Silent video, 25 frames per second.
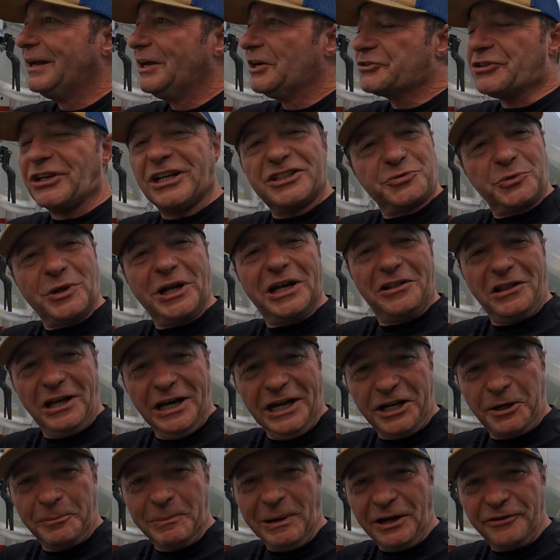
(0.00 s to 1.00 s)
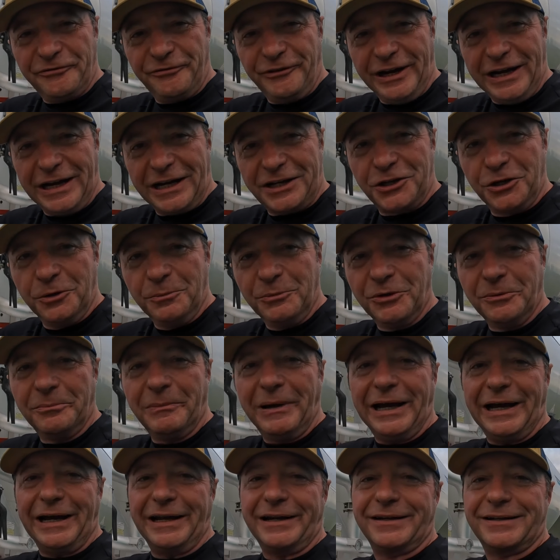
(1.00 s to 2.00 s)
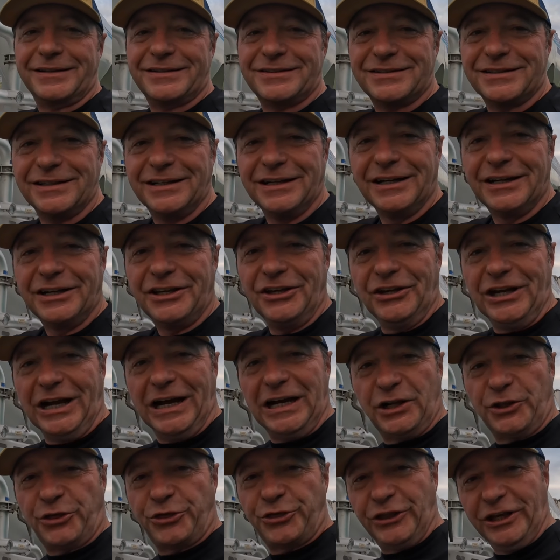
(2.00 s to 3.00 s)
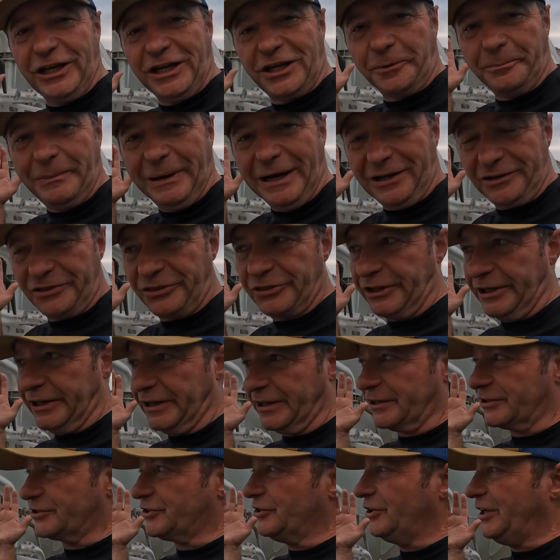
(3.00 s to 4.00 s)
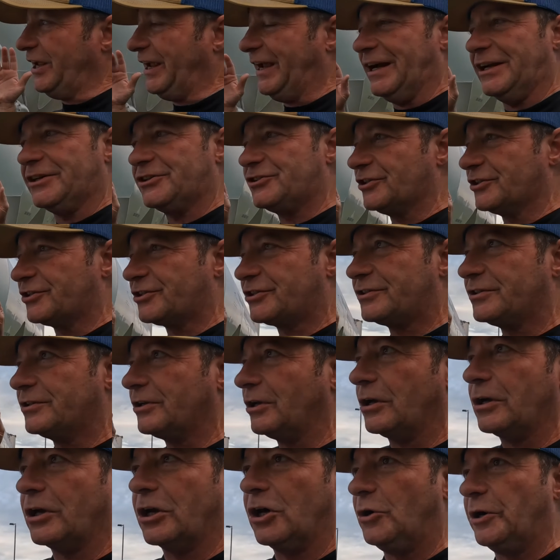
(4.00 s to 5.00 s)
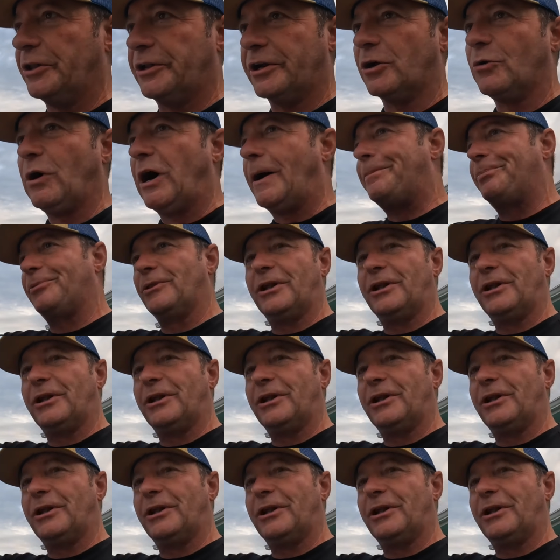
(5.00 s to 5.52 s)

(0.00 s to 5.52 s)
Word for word: So that's what I like about vacuum pneumatics. You got to think about things. You can't just go in there, whoop,